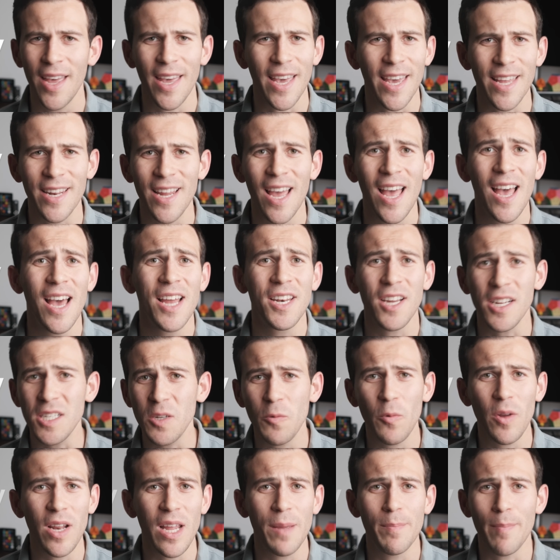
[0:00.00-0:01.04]
It
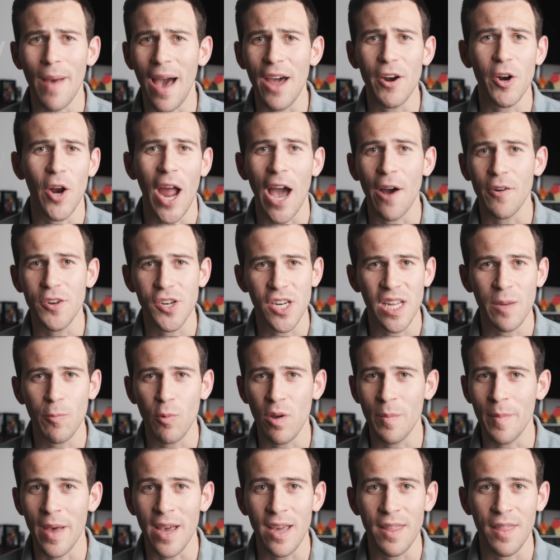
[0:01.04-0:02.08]
doesn't really matter how cheap
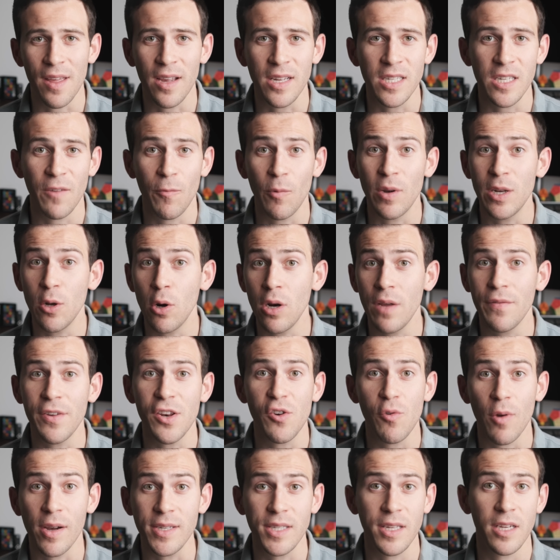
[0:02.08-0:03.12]
we make things if we don't even
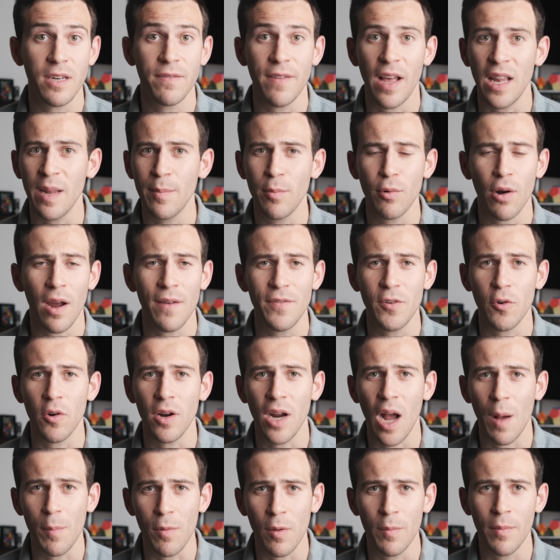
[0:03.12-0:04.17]
trust the developer after a
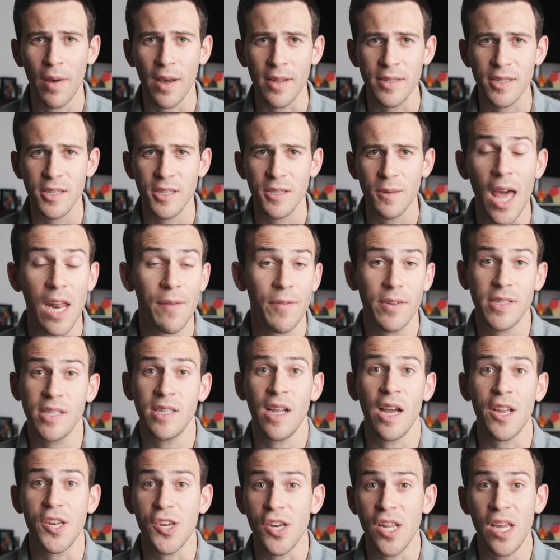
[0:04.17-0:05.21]
couple months. And if it's
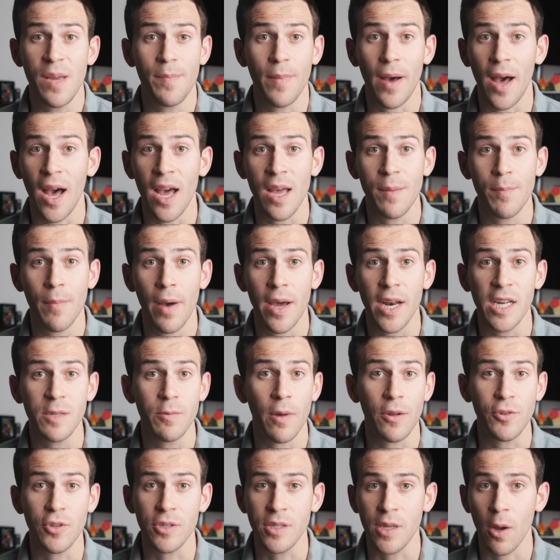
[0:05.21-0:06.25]
not cheap, I might as
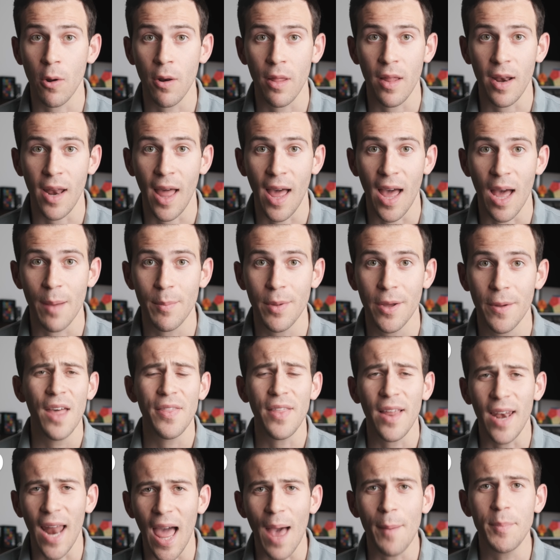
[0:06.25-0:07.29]
well just go to the lab.
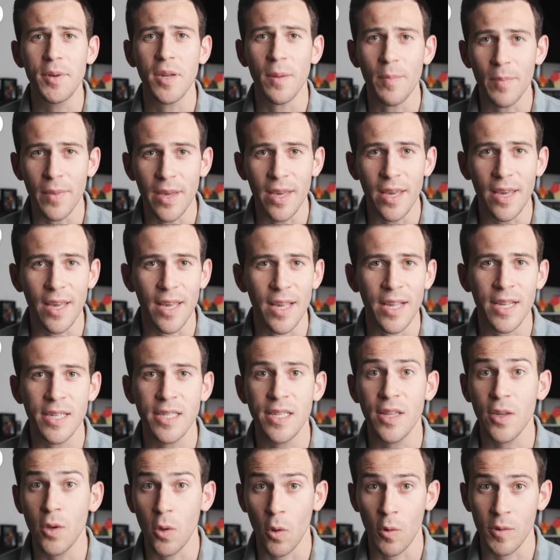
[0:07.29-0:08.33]
The lab to me
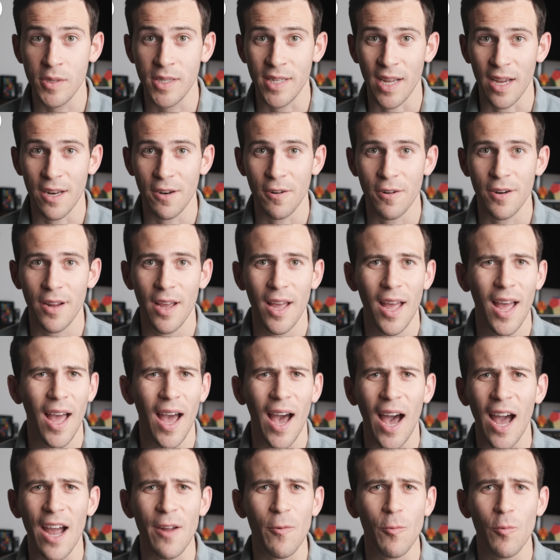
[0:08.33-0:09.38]
is the gold standard.
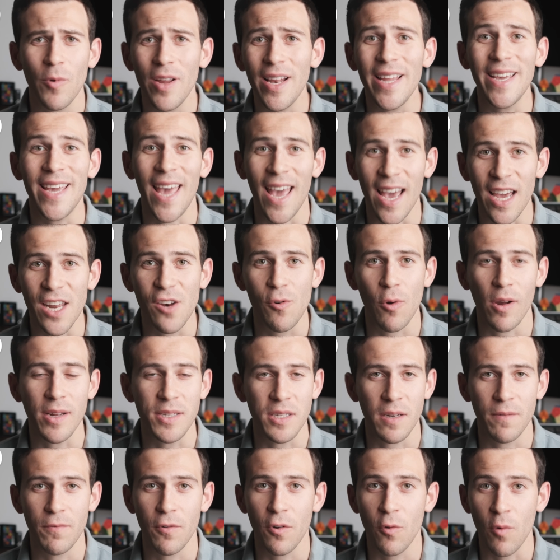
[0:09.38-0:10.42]
I really can
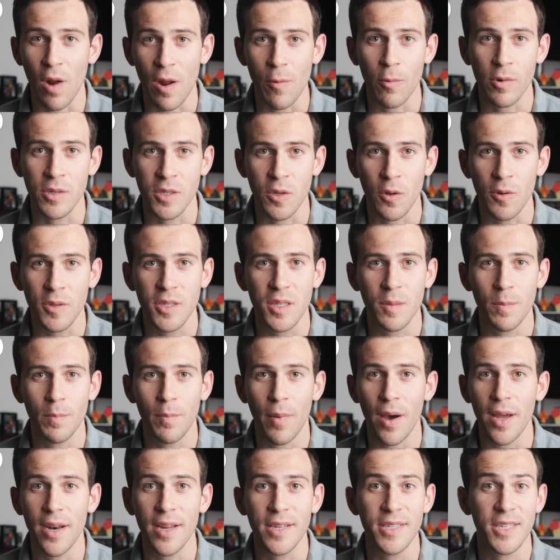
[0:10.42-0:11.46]
trust it for great results,
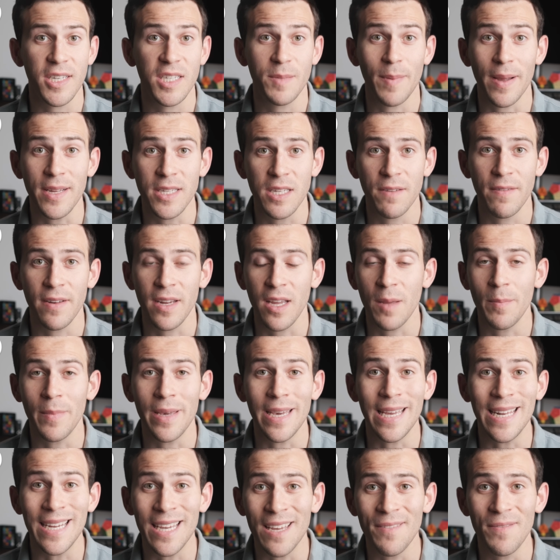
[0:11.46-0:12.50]
but it's expensive and can
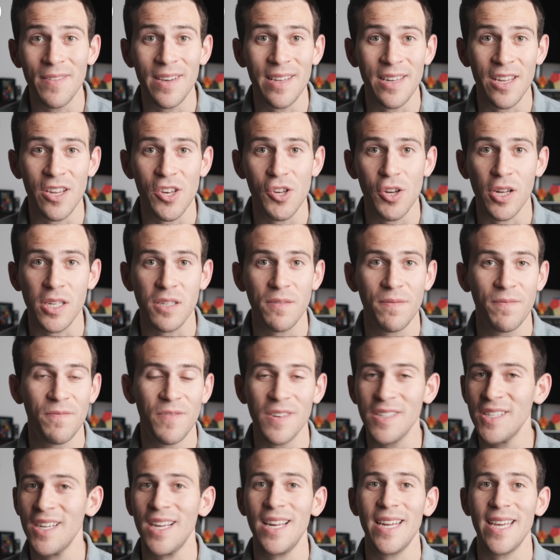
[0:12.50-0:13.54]
be inconvenient just
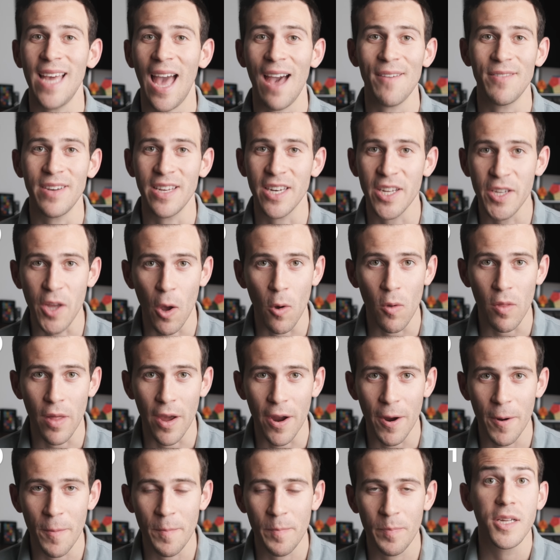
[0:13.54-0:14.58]
physically having to go
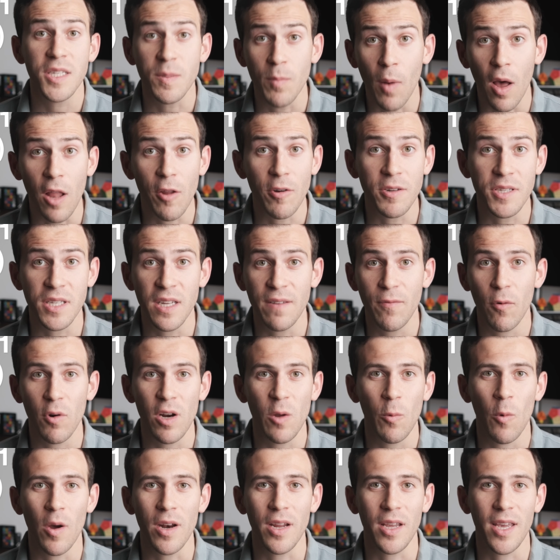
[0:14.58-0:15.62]
there. Smaller
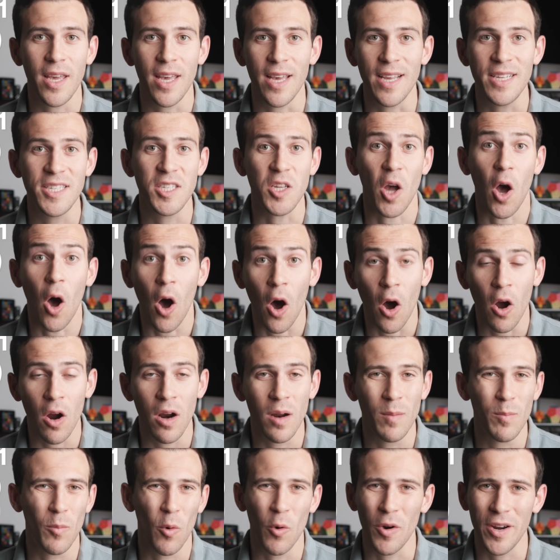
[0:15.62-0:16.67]
C-41 kits
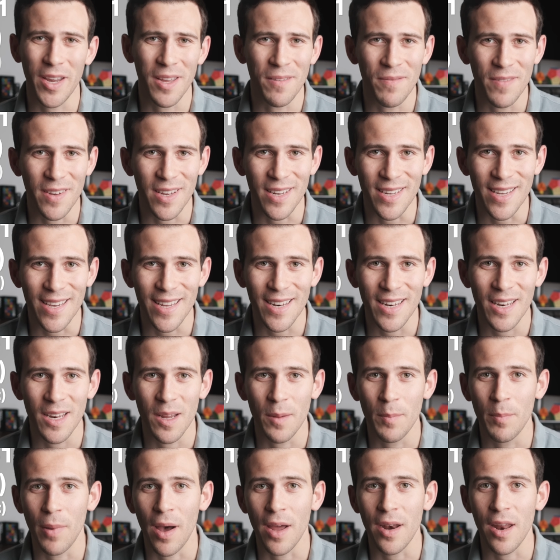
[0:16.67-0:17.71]
are more
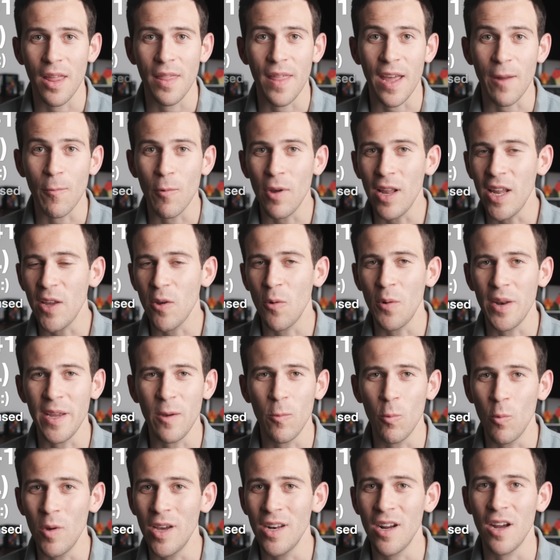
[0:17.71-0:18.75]
convenient, but they really
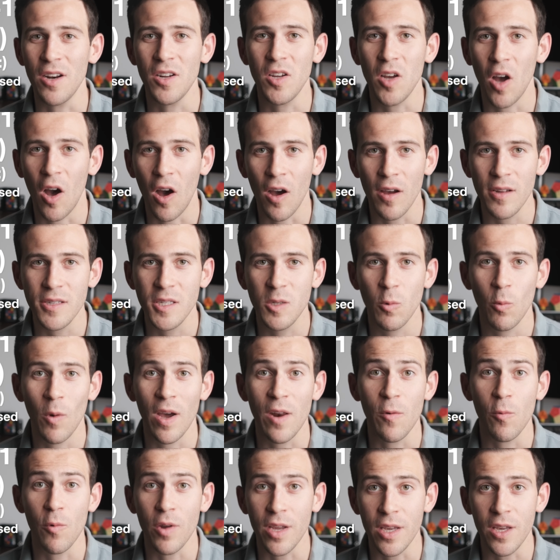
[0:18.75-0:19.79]
only win on cost
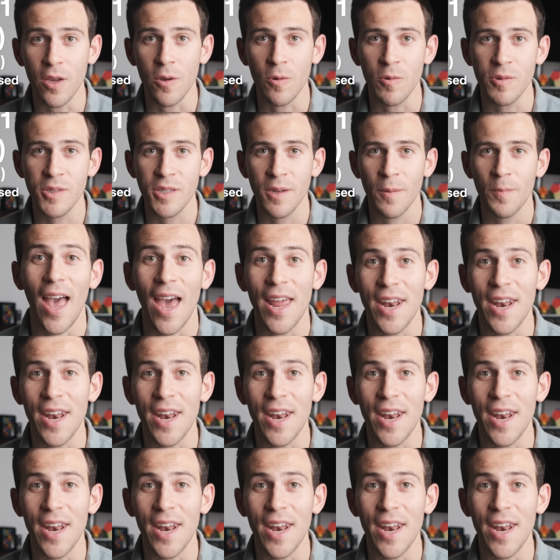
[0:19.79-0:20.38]
when reused.